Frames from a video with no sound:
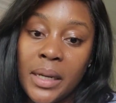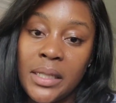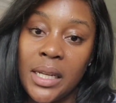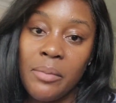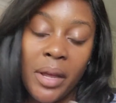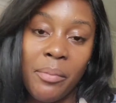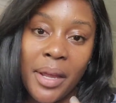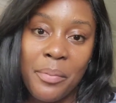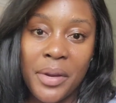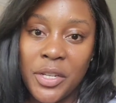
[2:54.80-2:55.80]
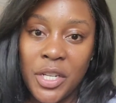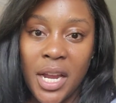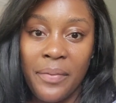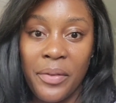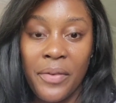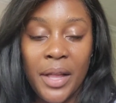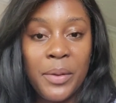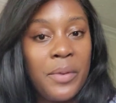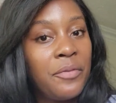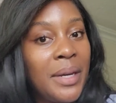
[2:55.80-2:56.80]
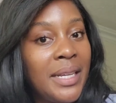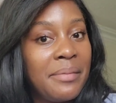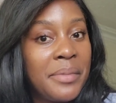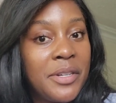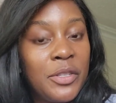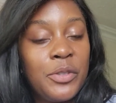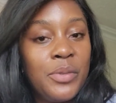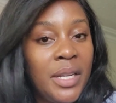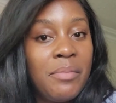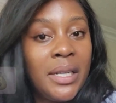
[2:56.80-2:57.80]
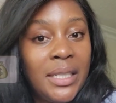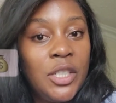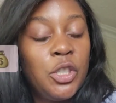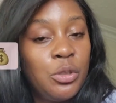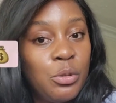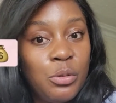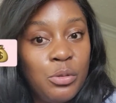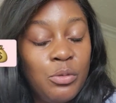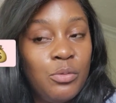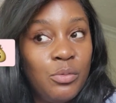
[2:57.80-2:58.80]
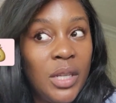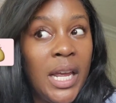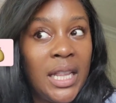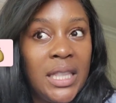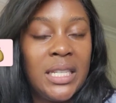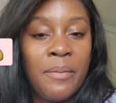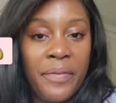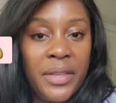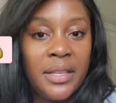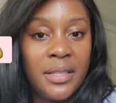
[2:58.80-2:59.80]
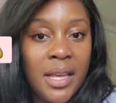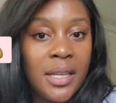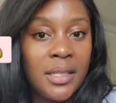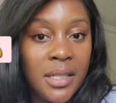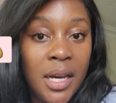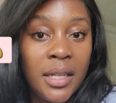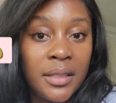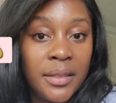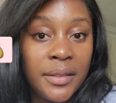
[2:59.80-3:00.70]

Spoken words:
son made me appreciate the value of money, because you need money to get some of these things done.